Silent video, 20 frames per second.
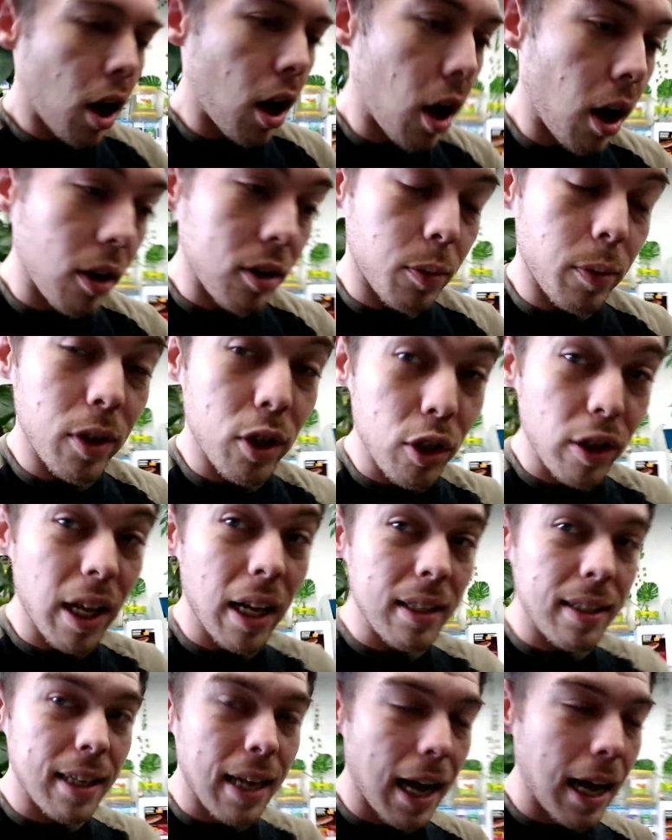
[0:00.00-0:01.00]
So we'll do
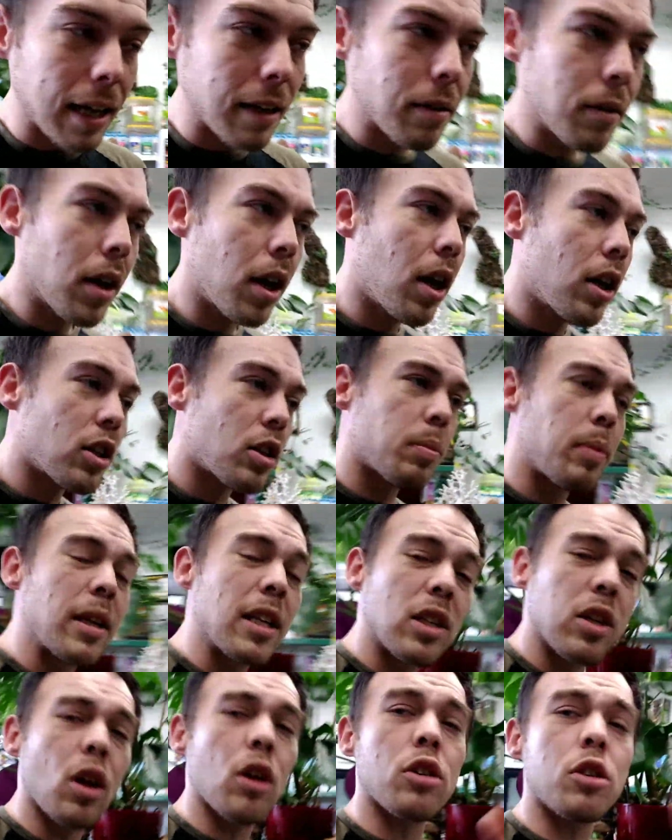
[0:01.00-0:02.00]
that today. So
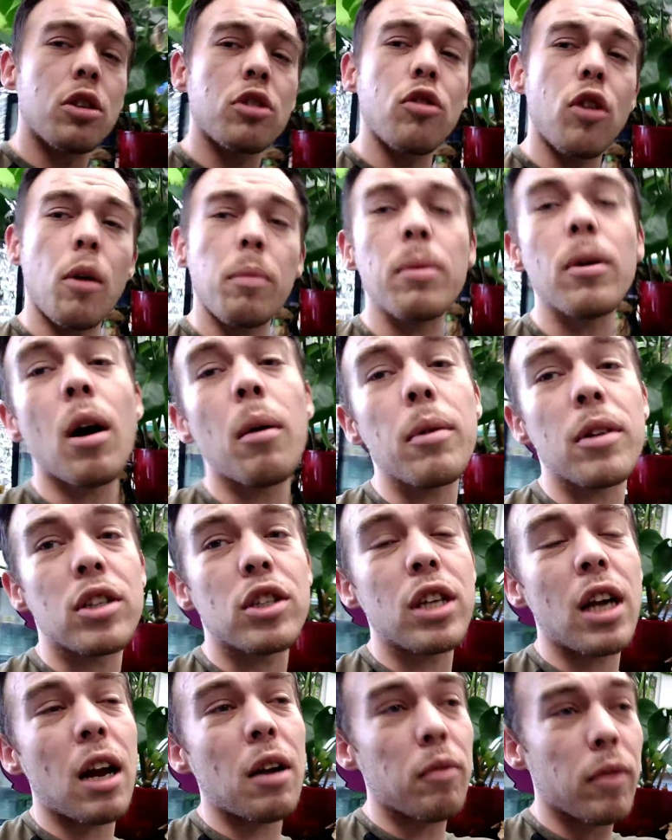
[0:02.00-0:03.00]
please like, subscribe, comment
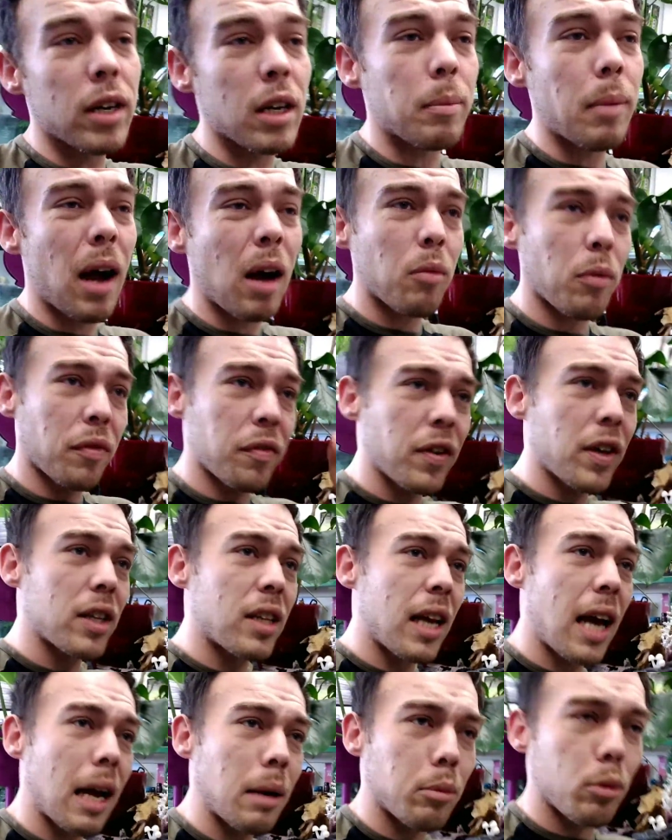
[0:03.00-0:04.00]
and share, ring the bell, we'll feed
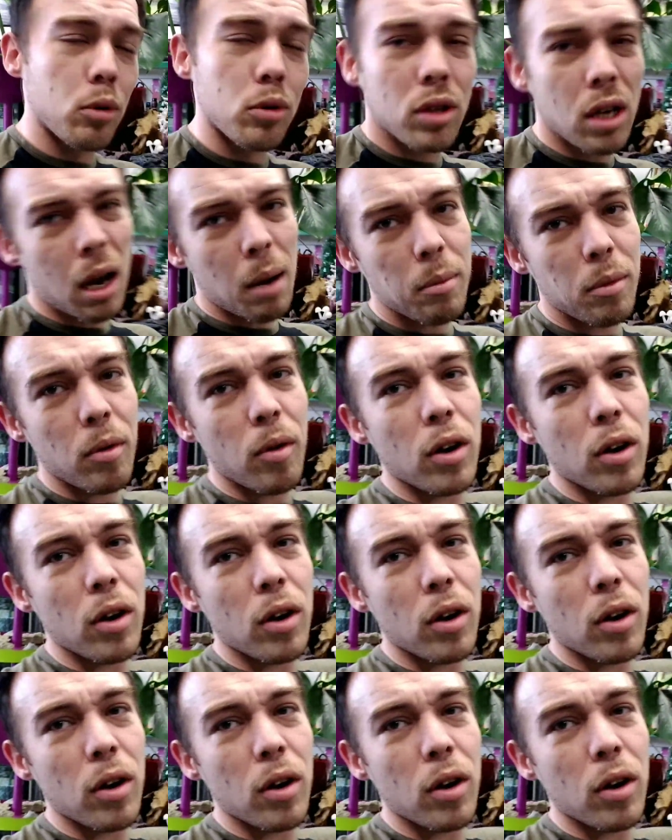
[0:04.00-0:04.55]
the animals, and